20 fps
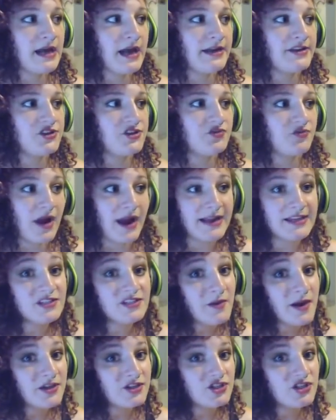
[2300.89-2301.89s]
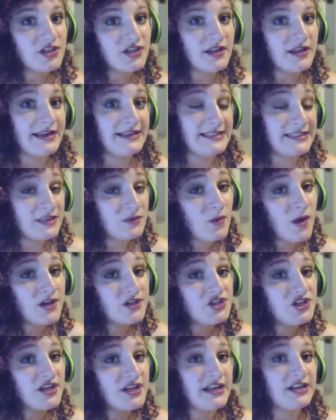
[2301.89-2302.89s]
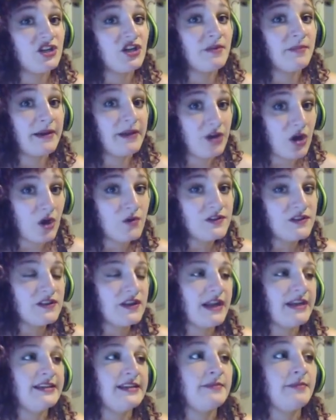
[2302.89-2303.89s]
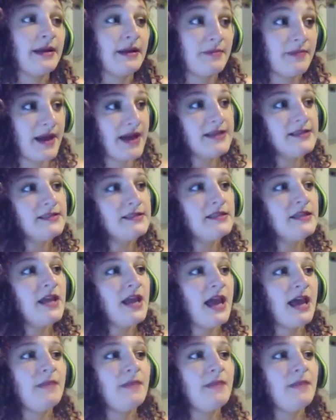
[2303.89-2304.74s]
i tried to watch it and i did watch it and i took my notes and i did my best